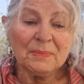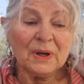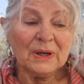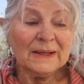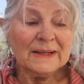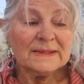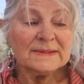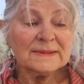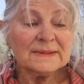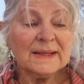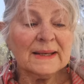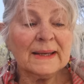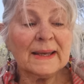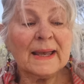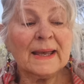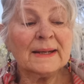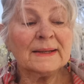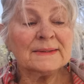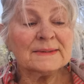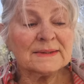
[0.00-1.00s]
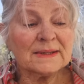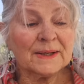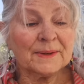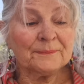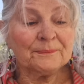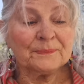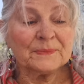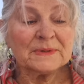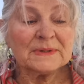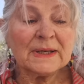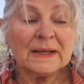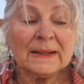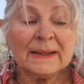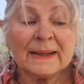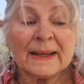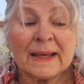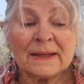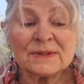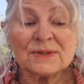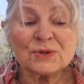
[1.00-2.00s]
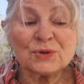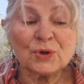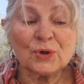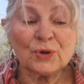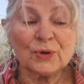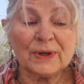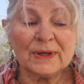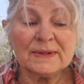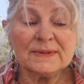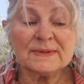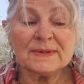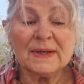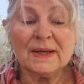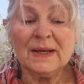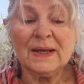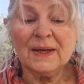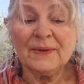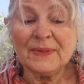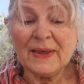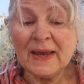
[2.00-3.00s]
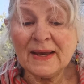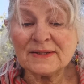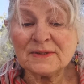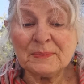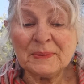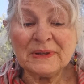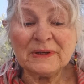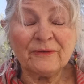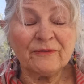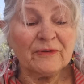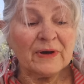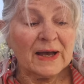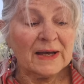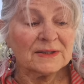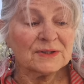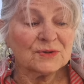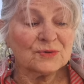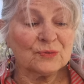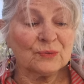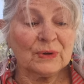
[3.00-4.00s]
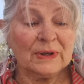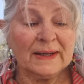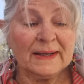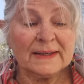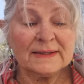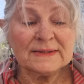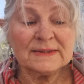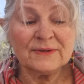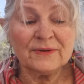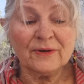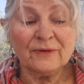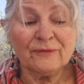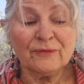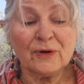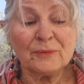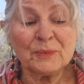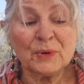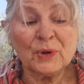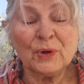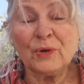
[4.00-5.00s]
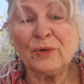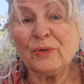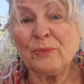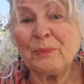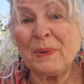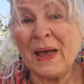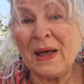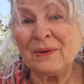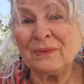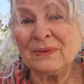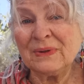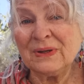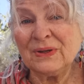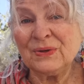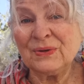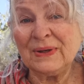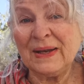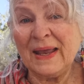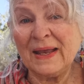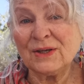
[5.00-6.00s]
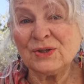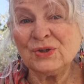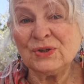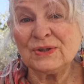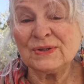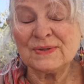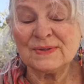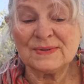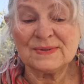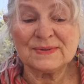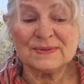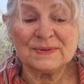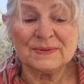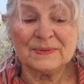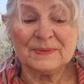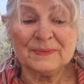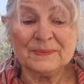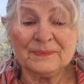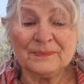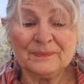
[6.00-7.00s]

By listening and um, telling our stories, there has been a vast release from earthbound connections.